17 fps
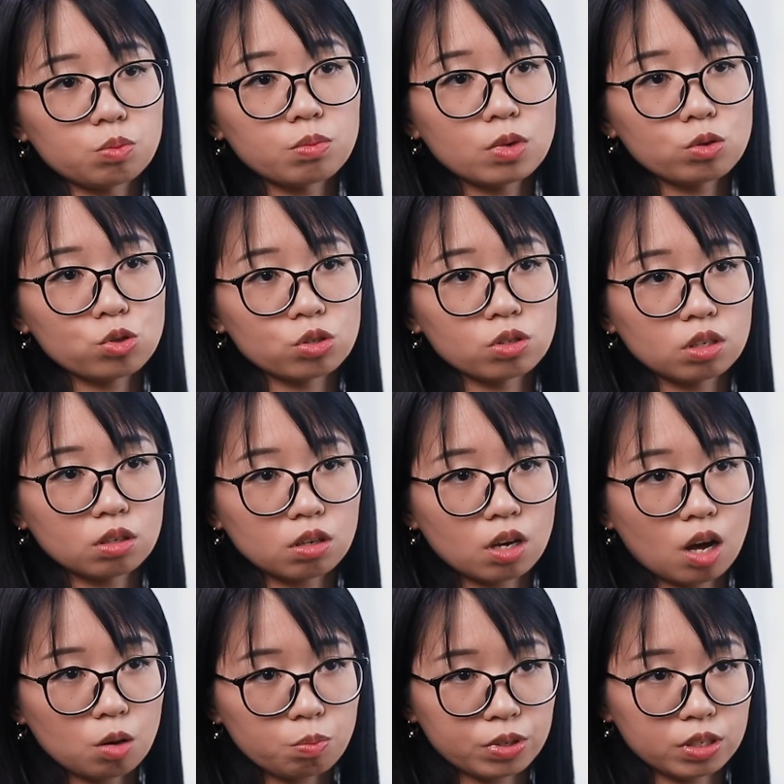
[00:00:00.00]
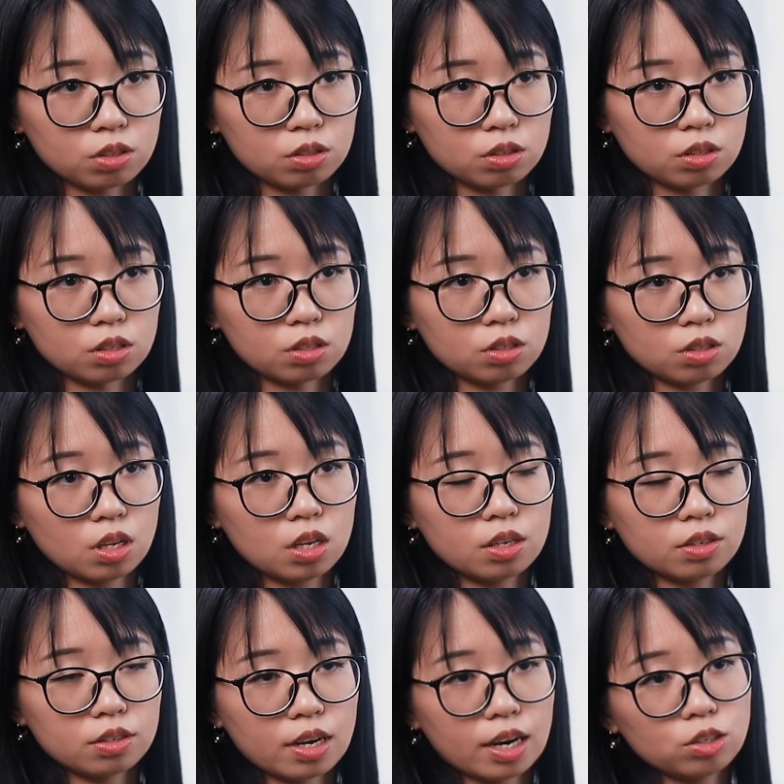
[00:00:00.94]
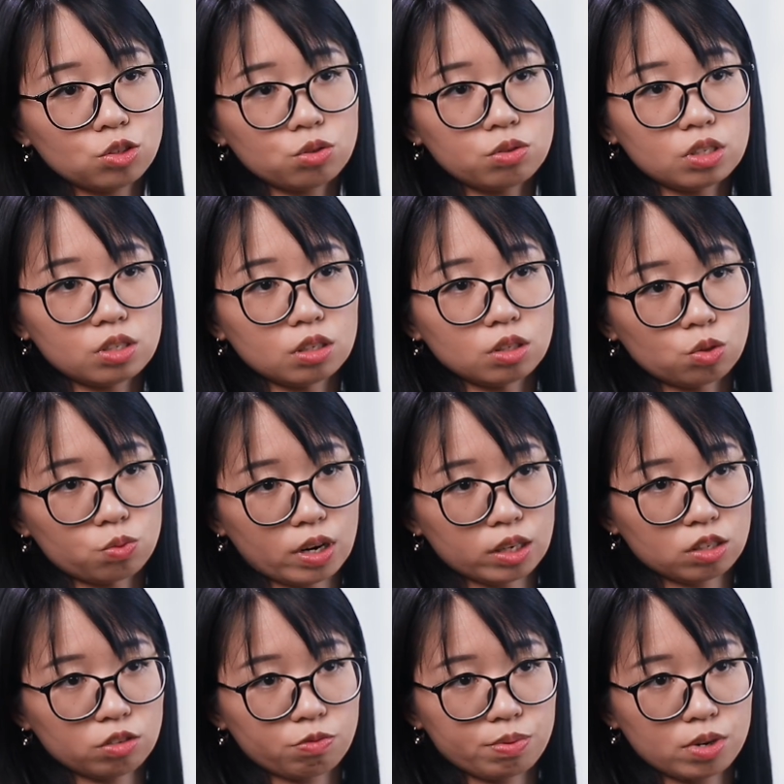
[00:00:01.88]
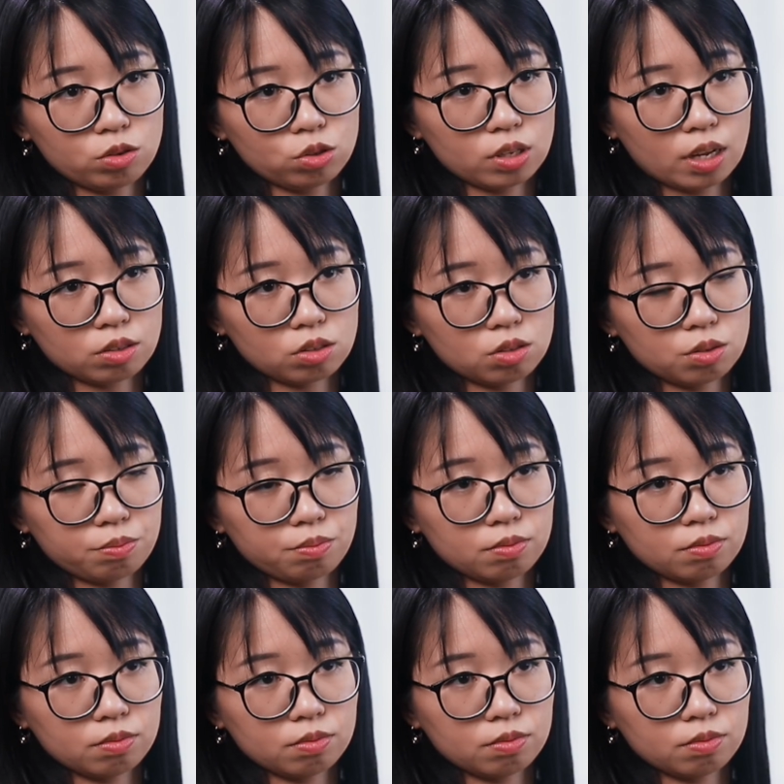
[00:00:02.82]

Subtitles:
emotional competences tied to this interactive process.